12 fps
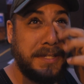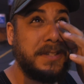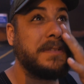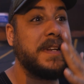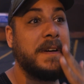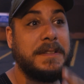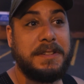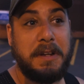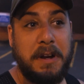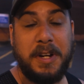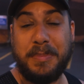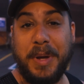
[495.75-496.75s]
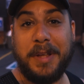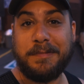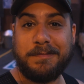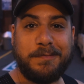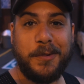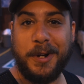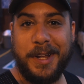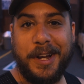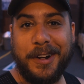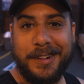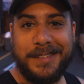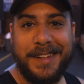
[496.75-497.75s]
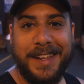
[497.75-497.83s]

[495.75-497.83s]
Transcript: so now it's dark, but we're here.